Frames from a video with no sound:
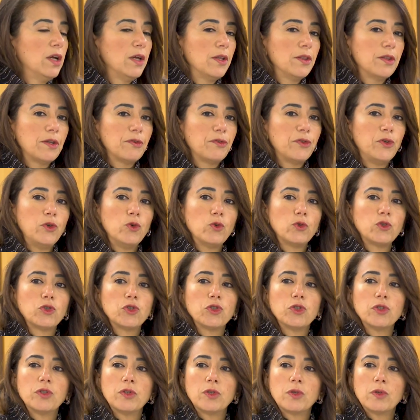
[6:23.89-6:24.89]
in the
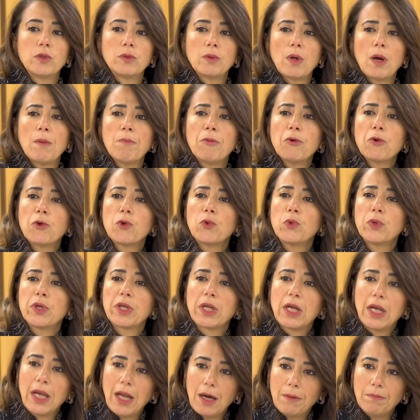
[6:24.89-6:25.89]
future, a borrower
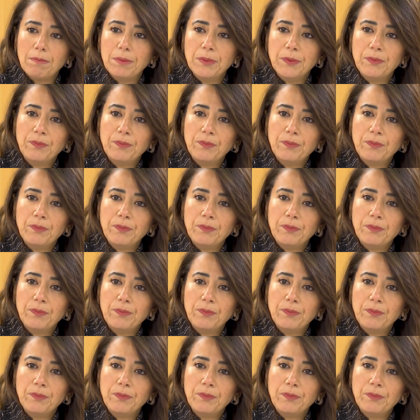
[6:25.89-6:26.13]
club